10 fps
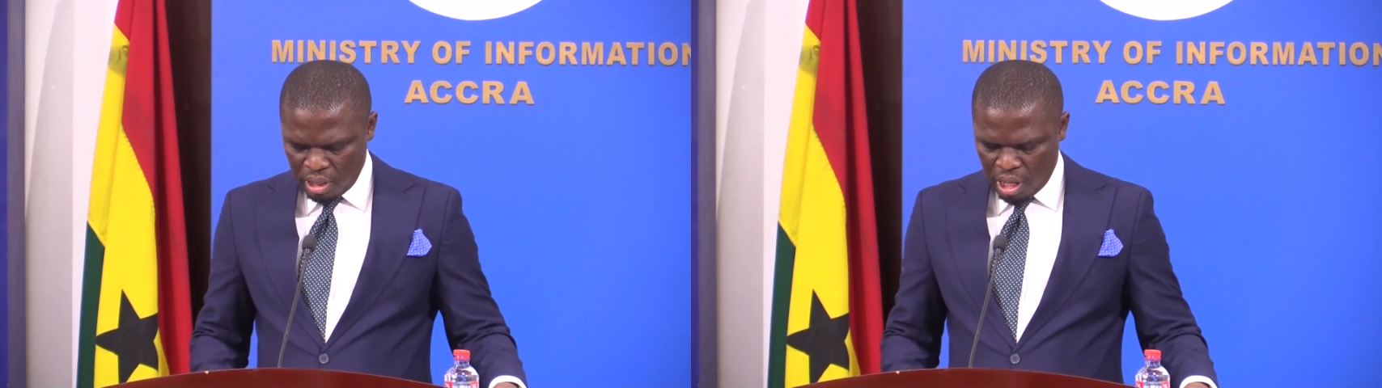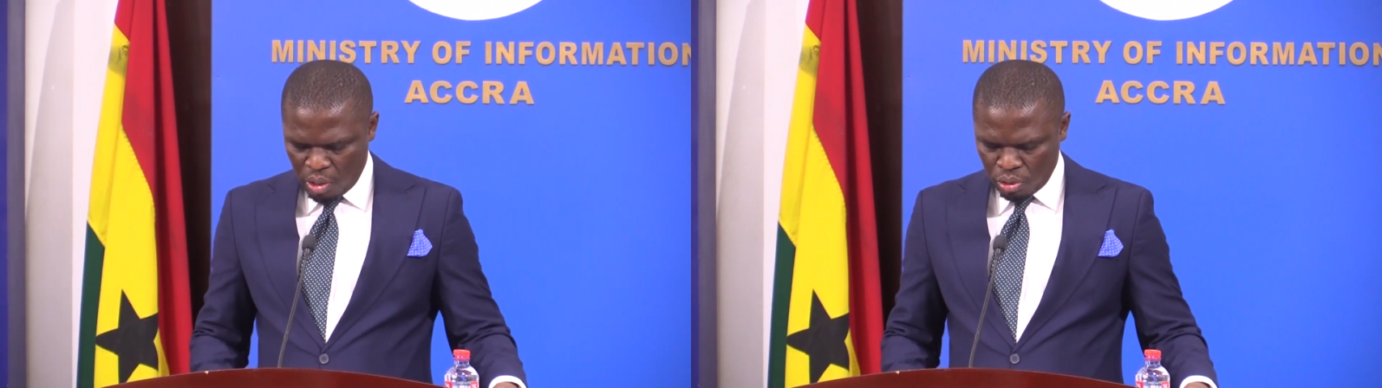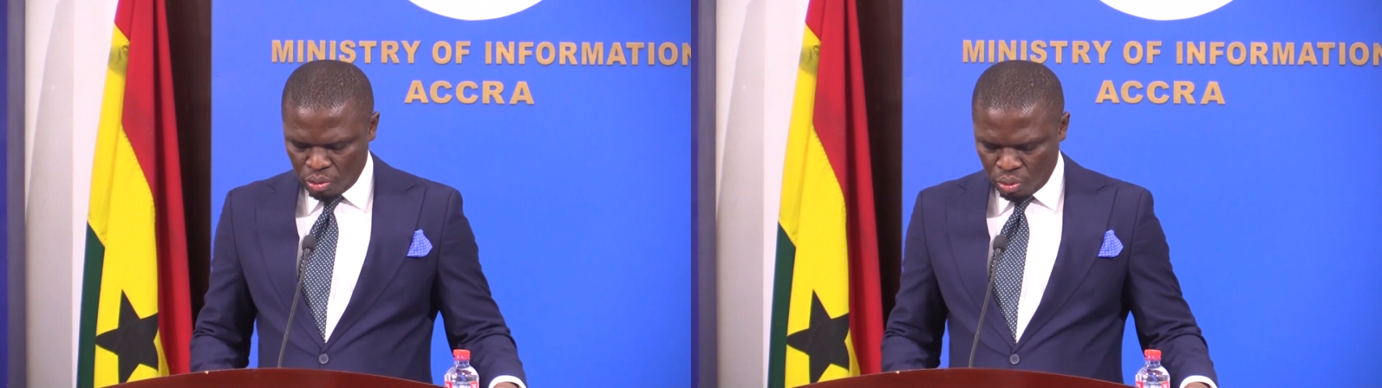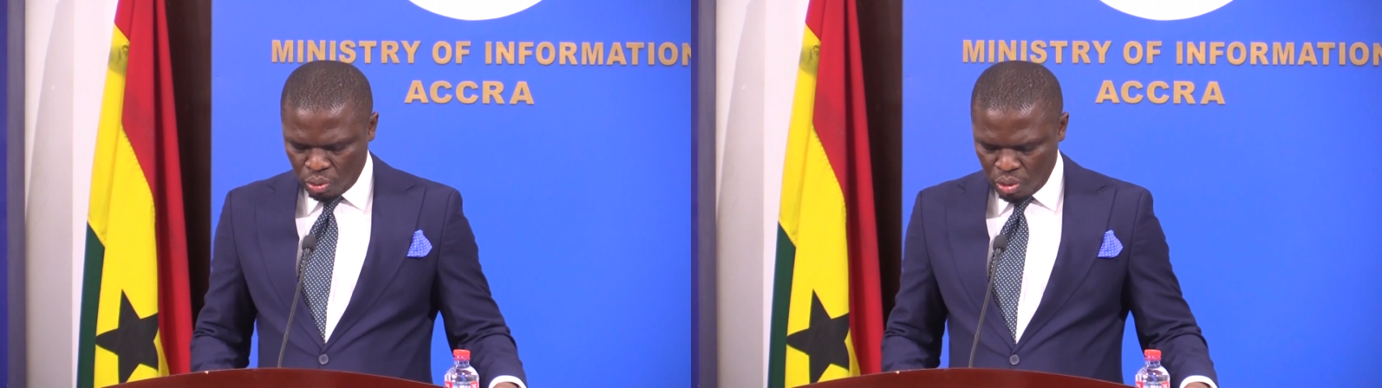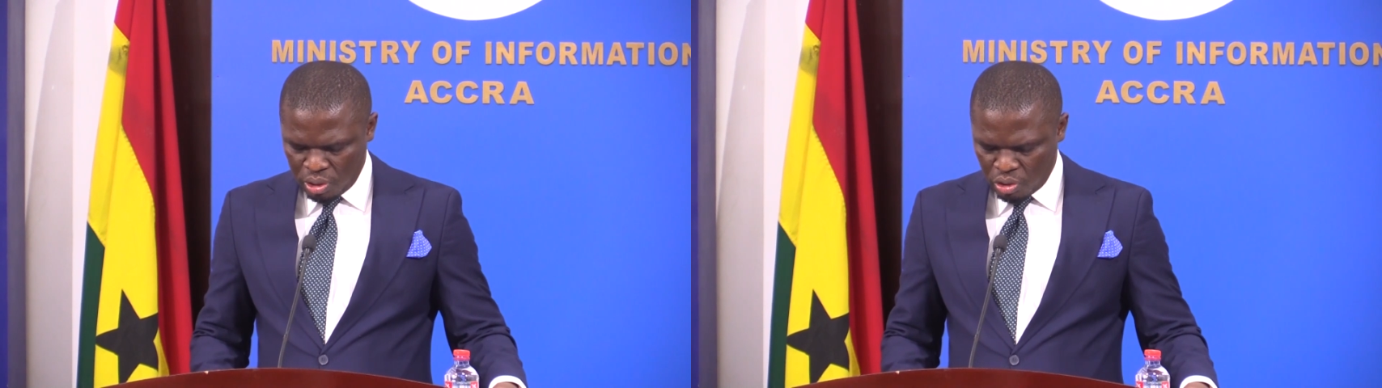I want to
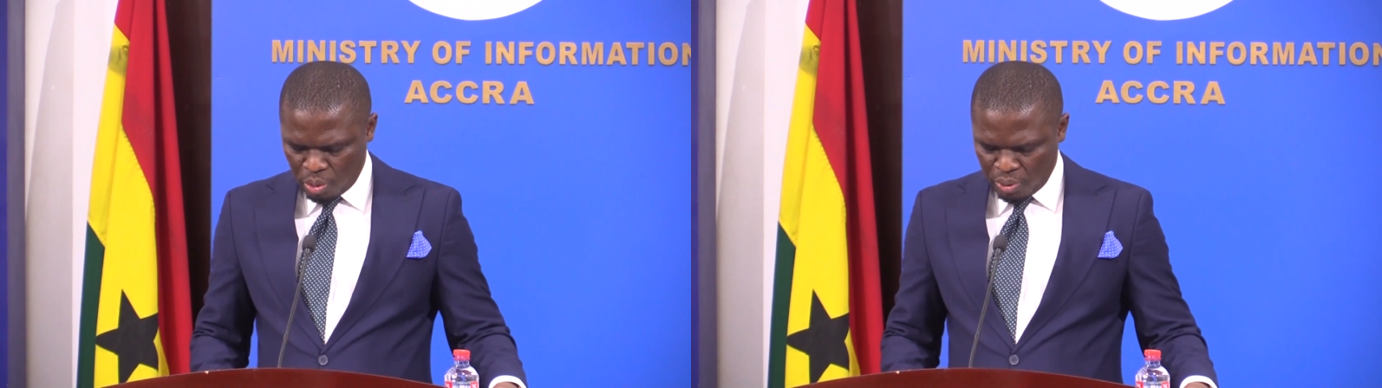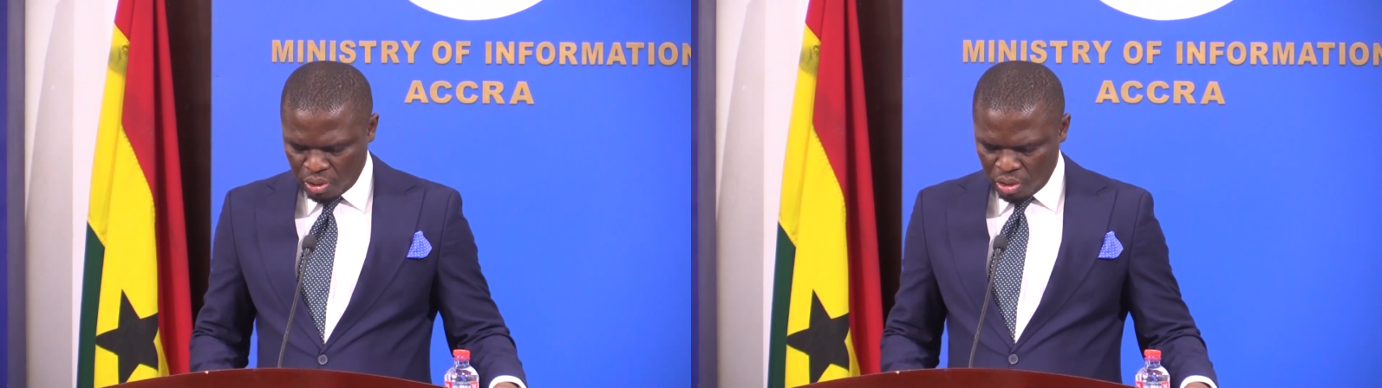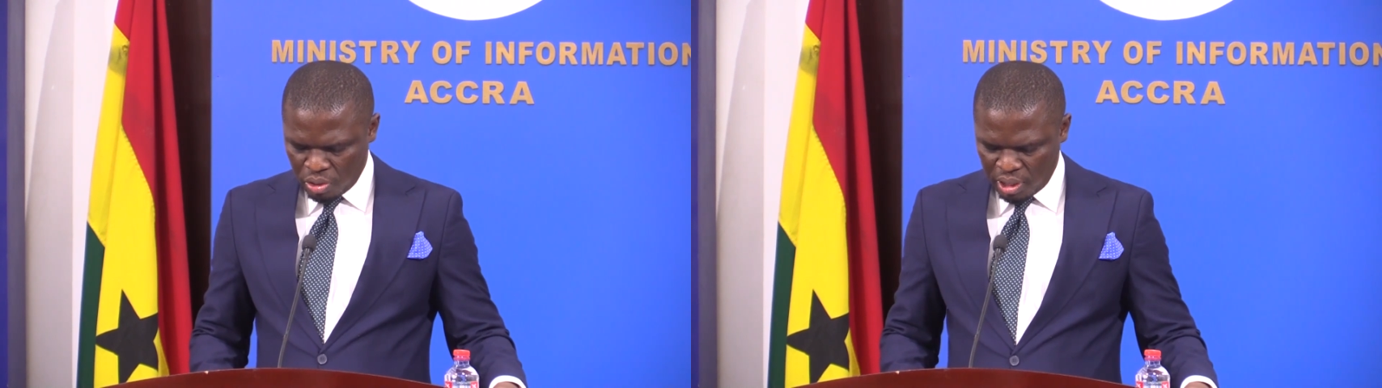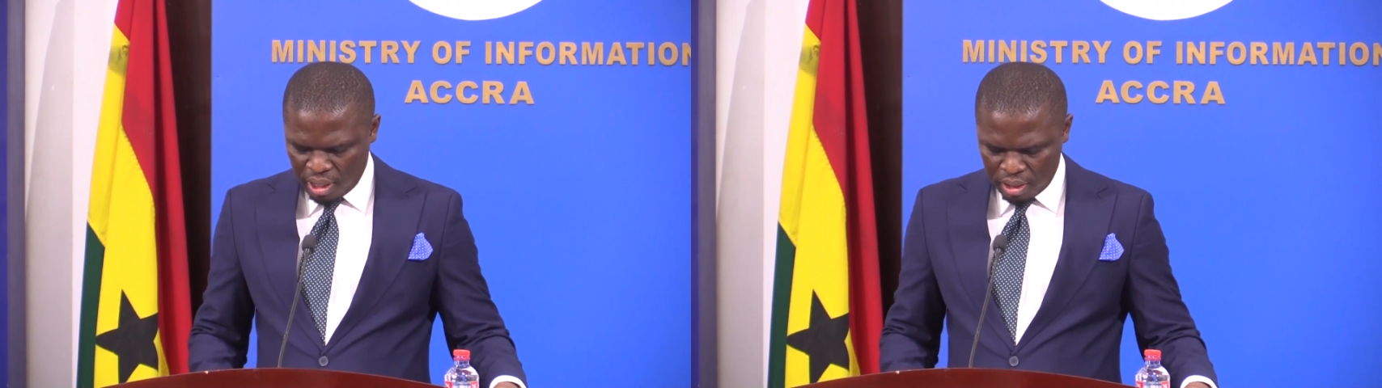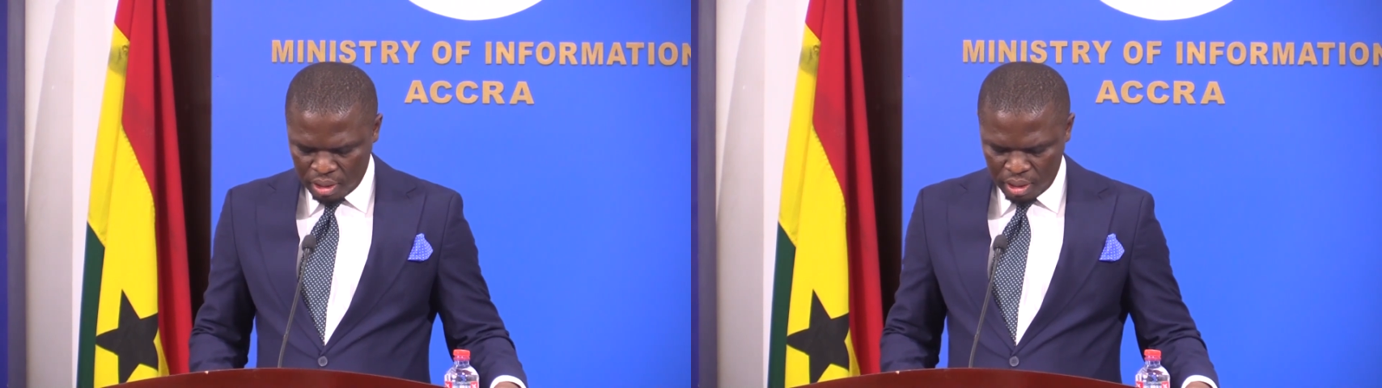use this opportunity to thank